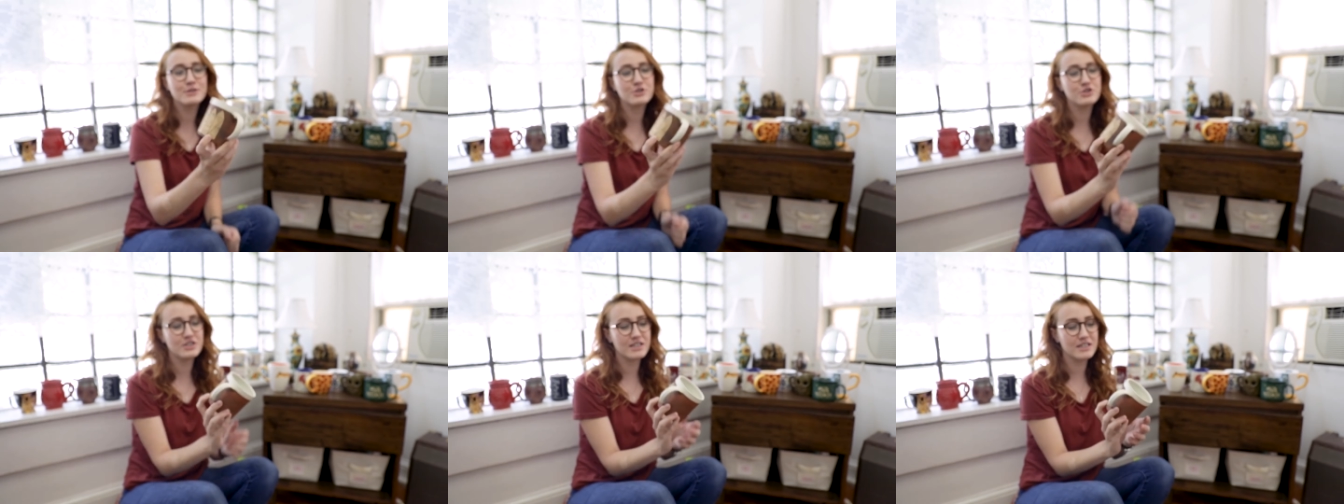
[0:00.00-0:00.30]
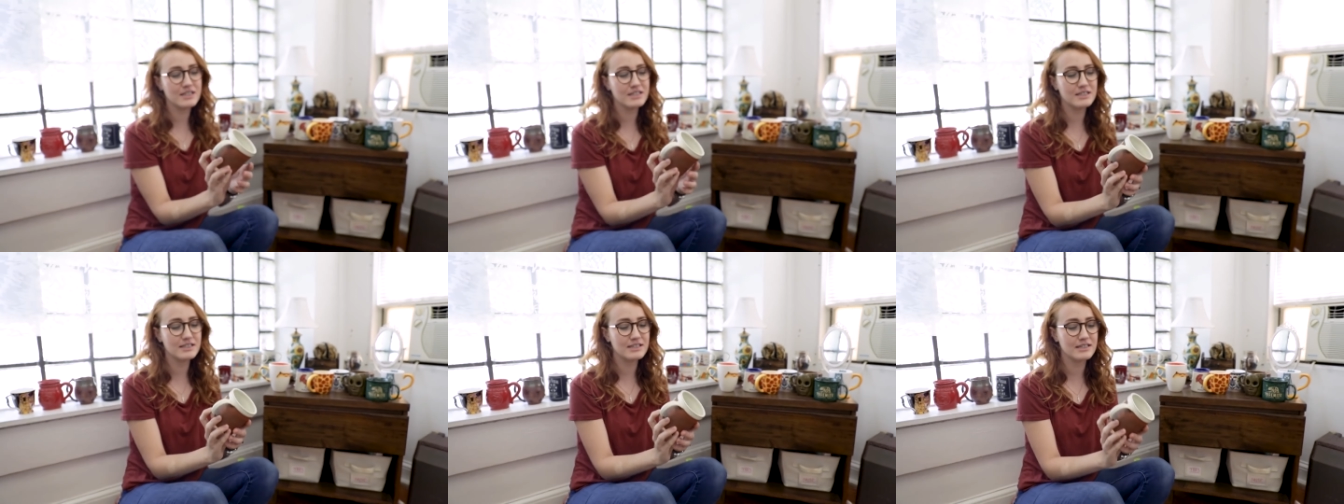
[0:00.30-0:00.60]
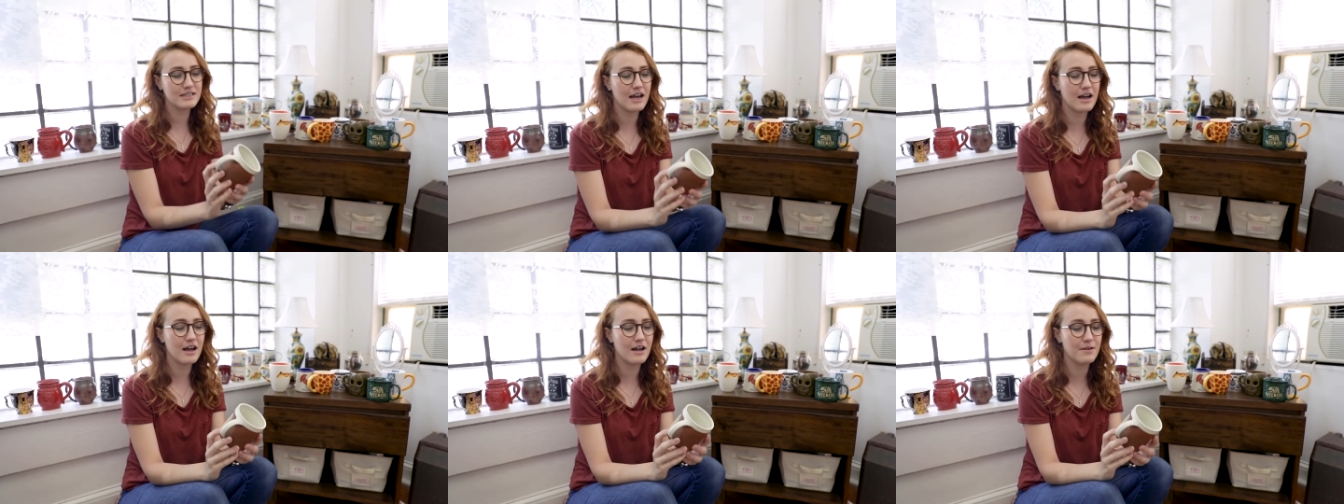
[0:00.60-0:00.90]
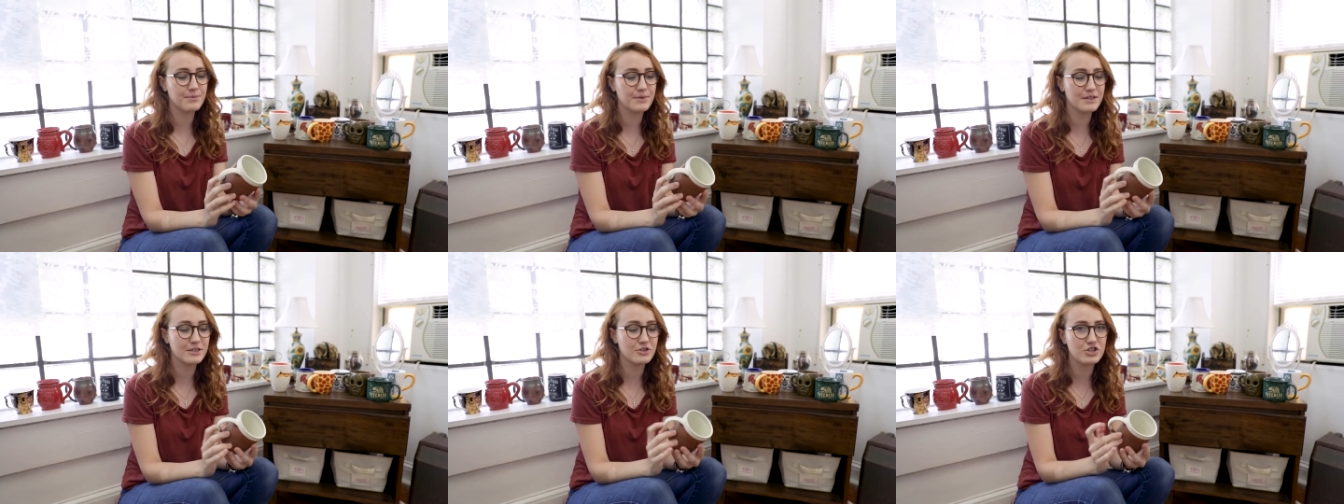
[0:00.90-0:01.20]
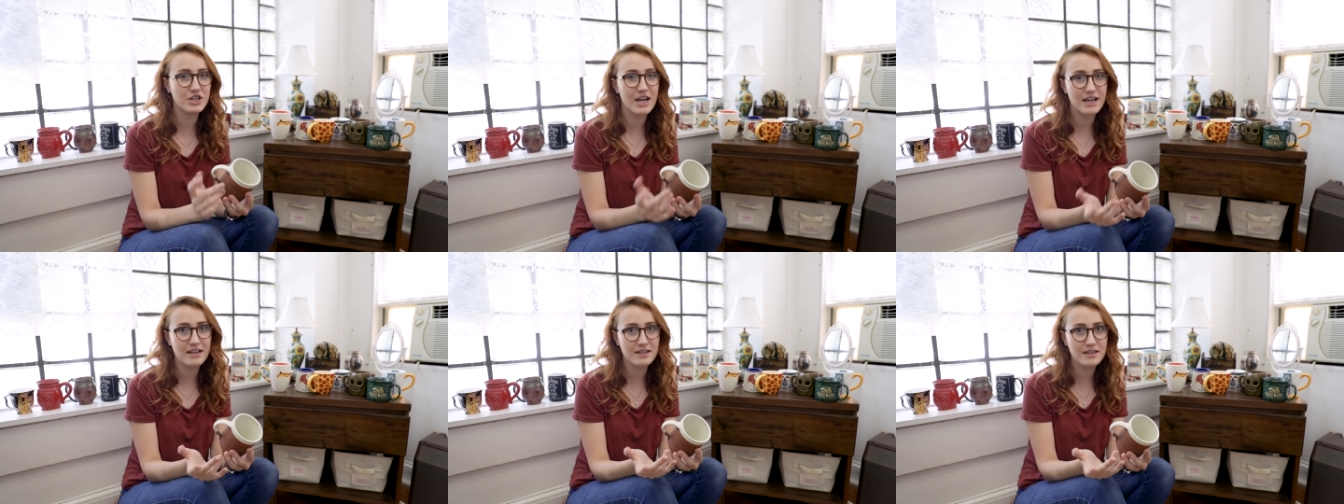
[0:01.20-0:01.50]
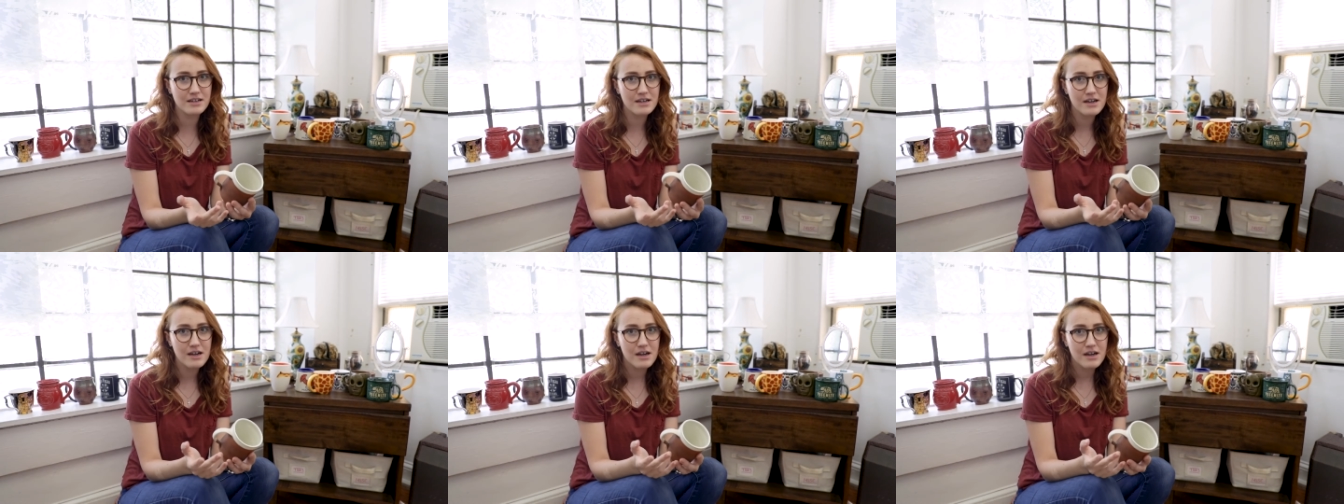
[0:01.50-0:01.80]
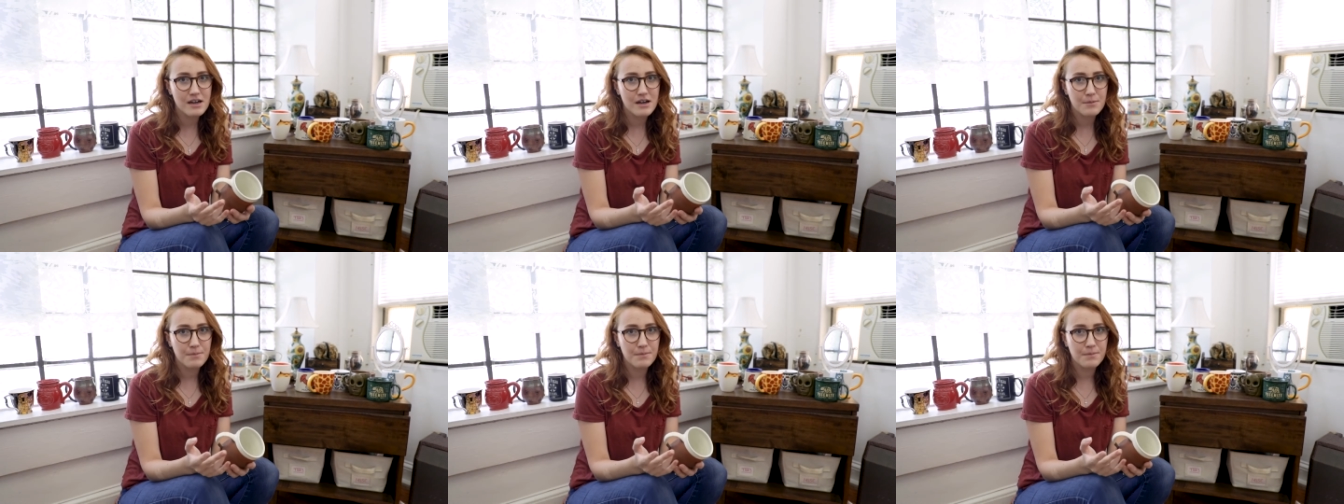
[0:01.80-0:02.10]
which is the Czech
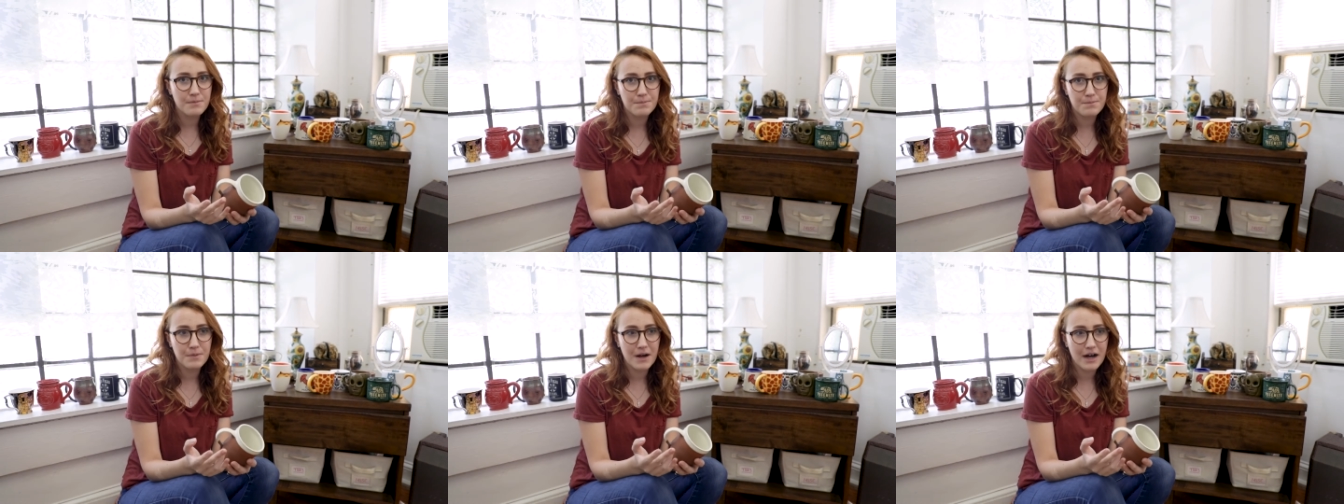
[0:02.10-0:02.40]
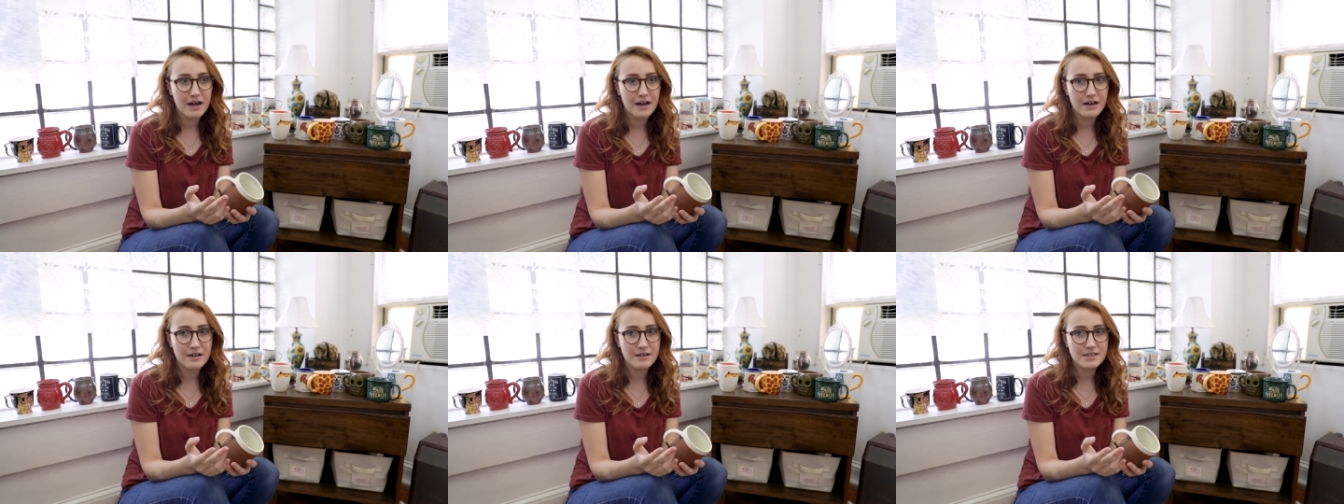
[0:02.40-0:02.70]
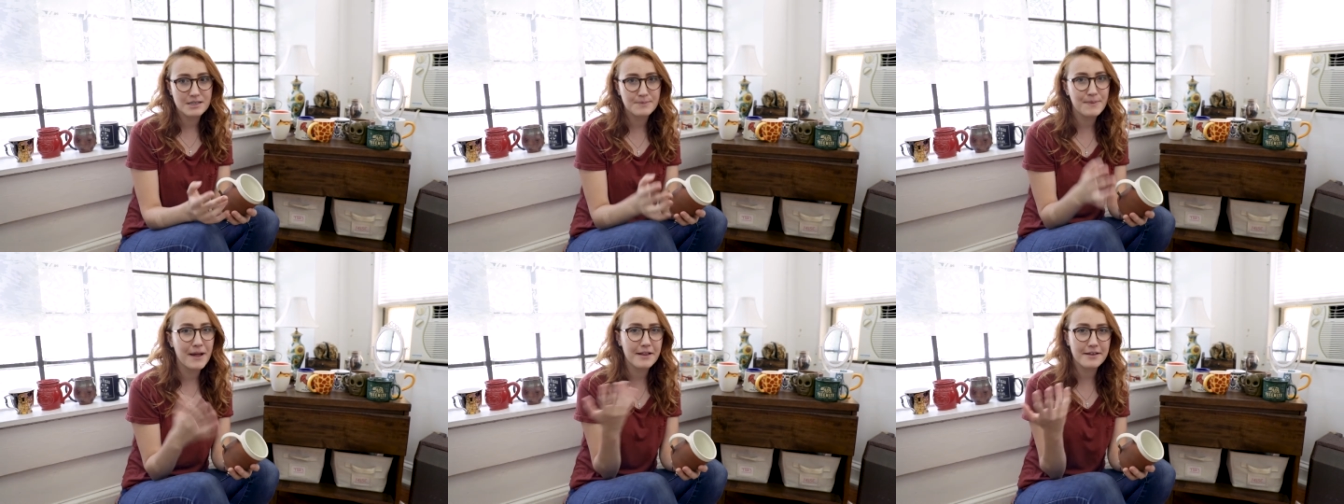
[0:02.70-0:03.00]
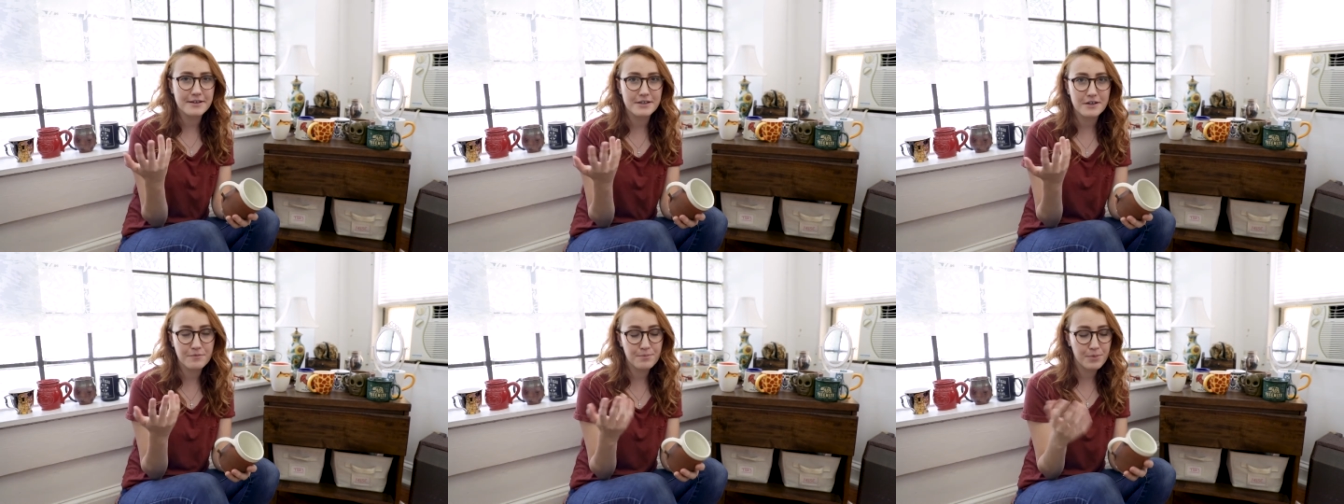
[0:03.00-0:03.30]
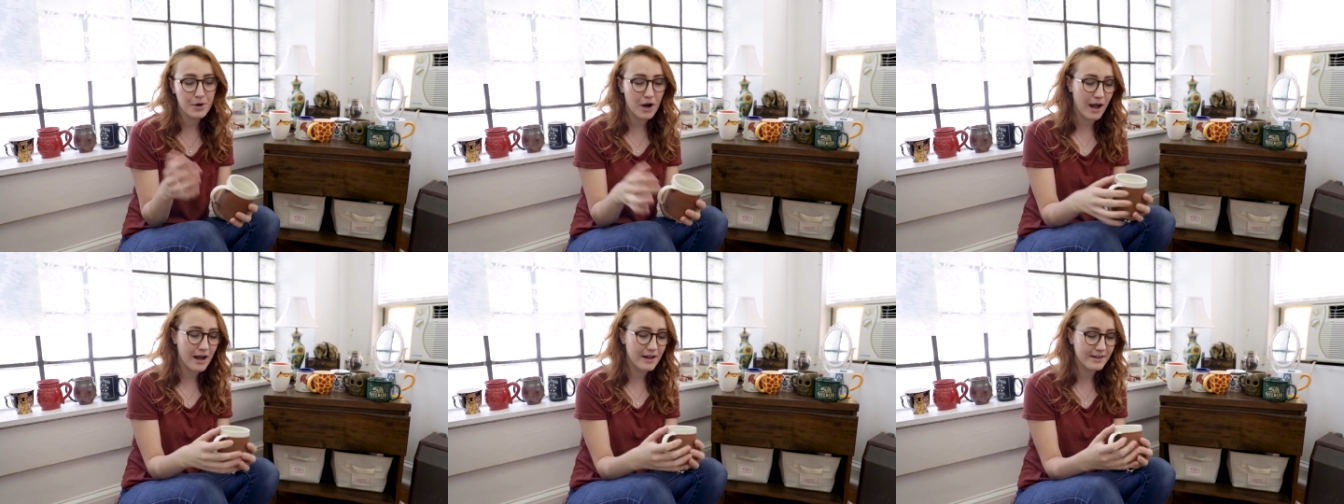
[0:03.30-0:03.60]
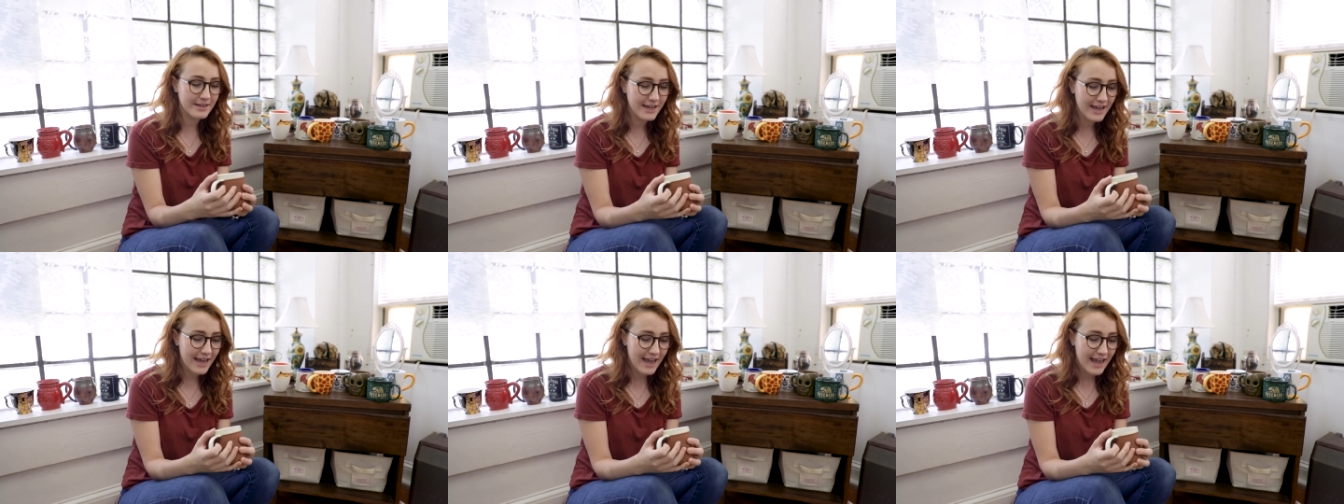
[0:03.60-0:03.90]
spelling of Prague.